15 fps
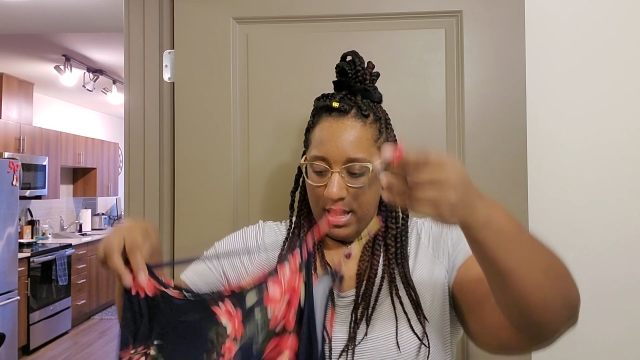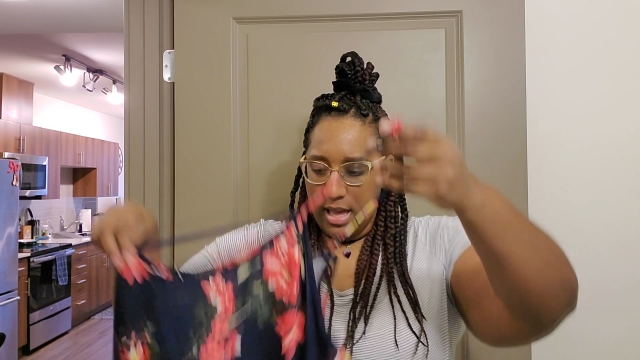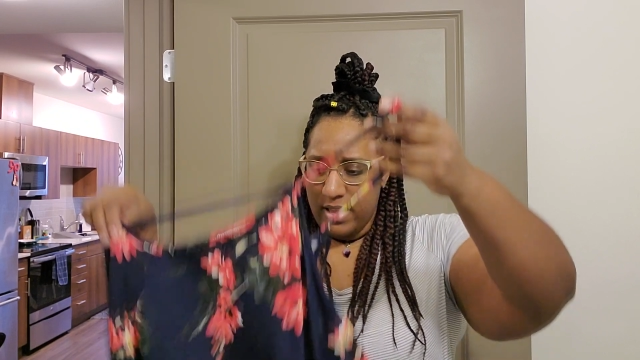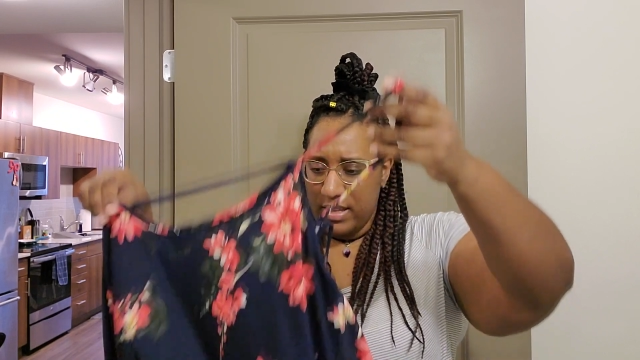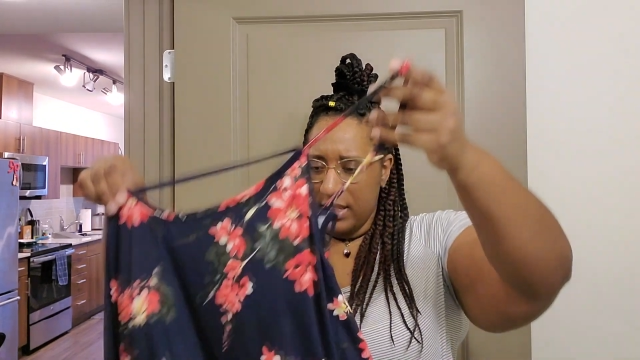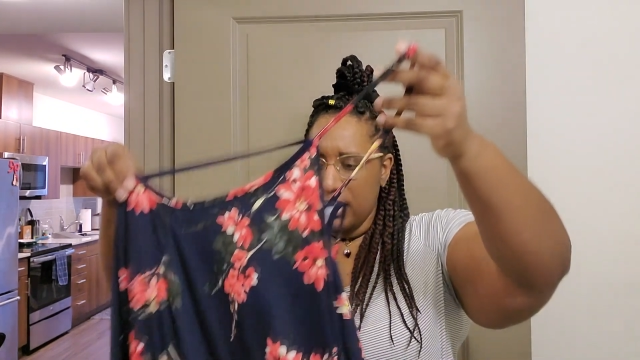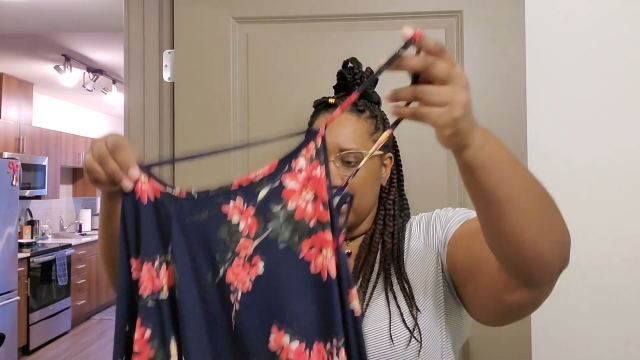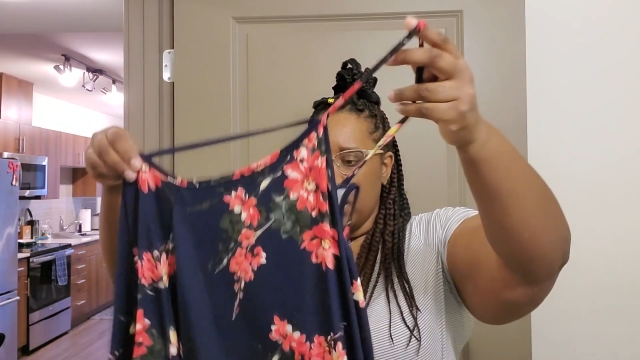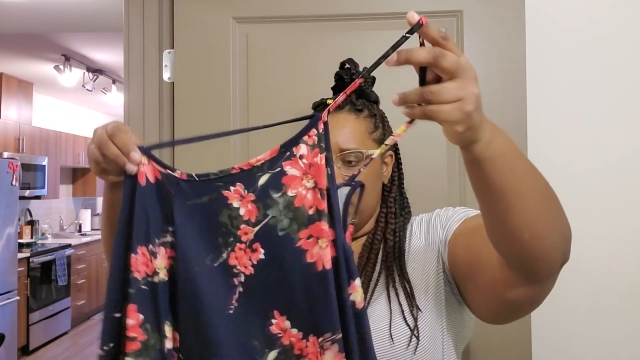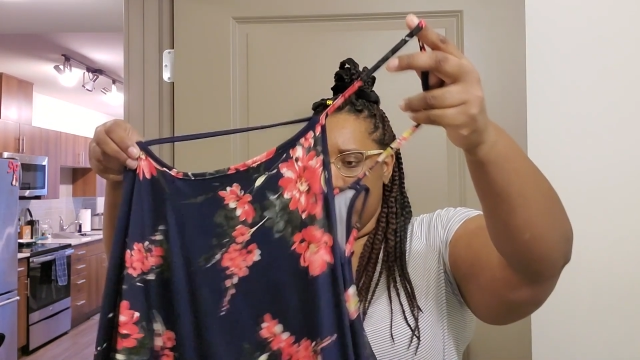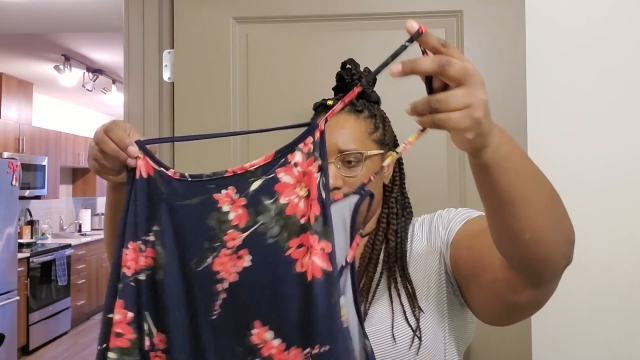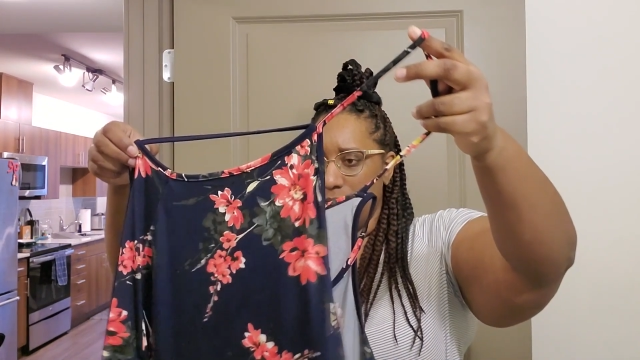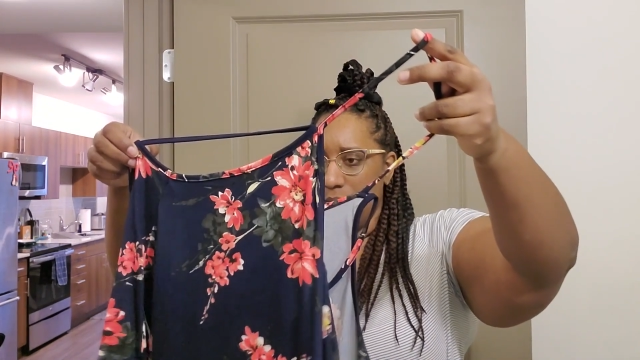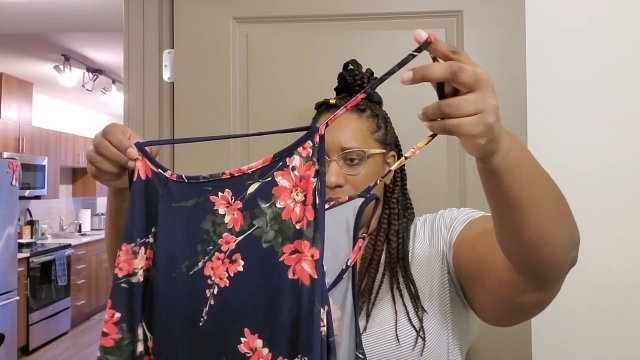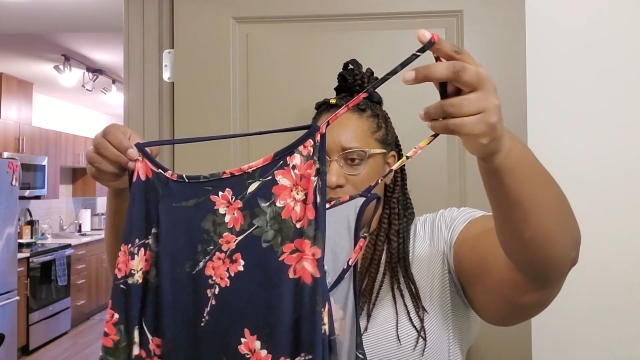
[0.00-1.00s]
This is
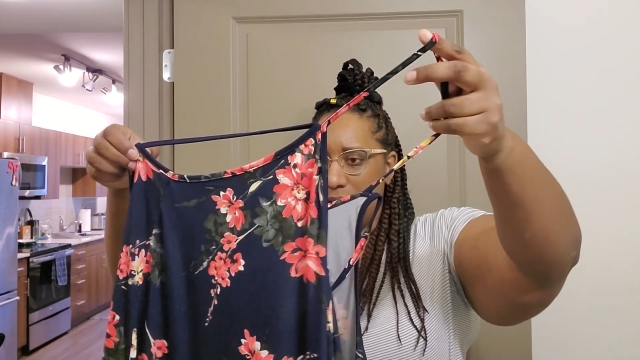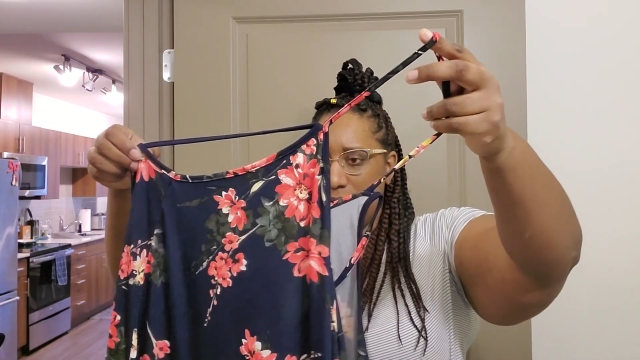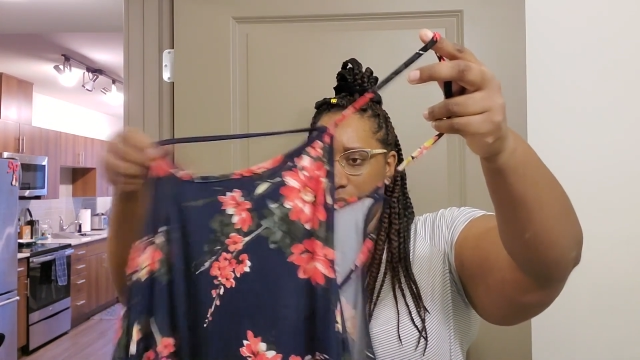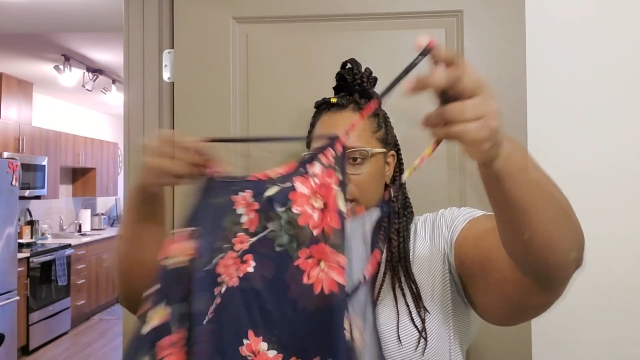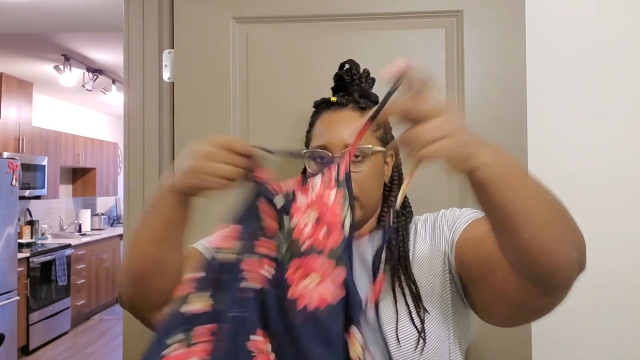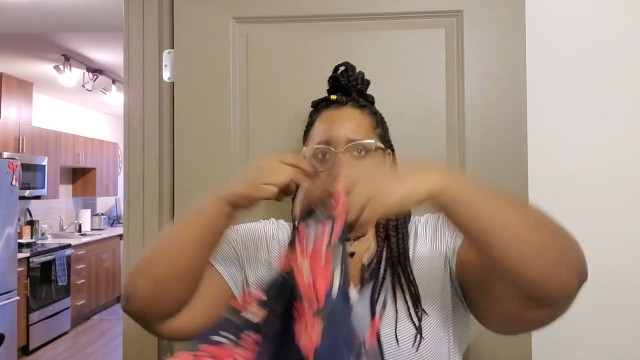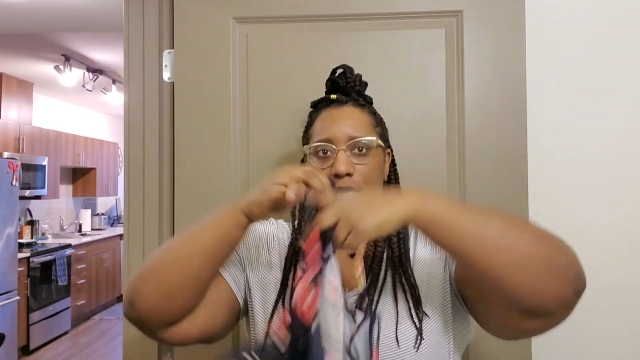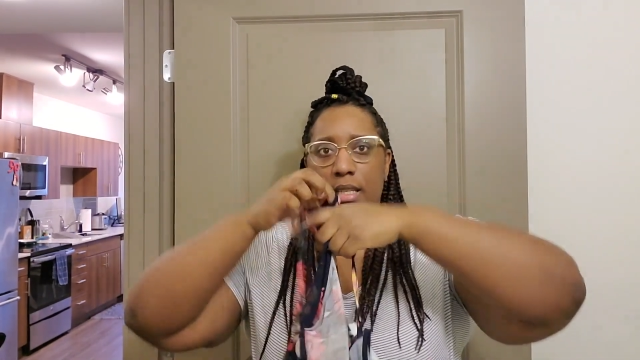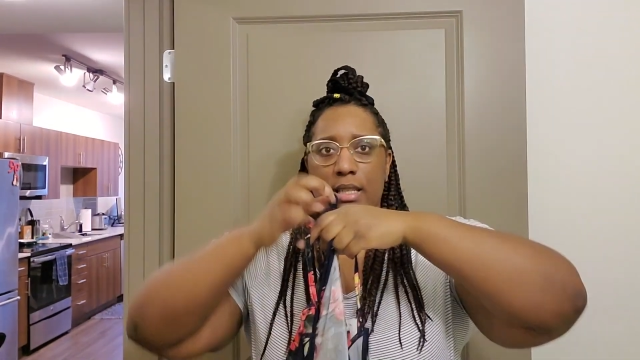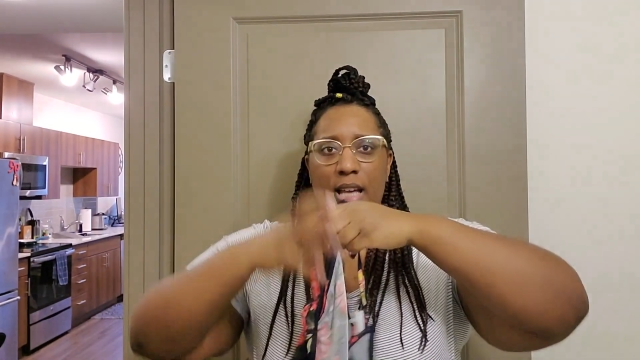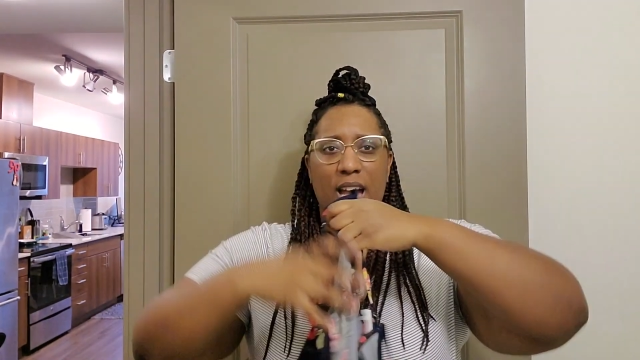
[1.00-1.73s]
cute. I like this.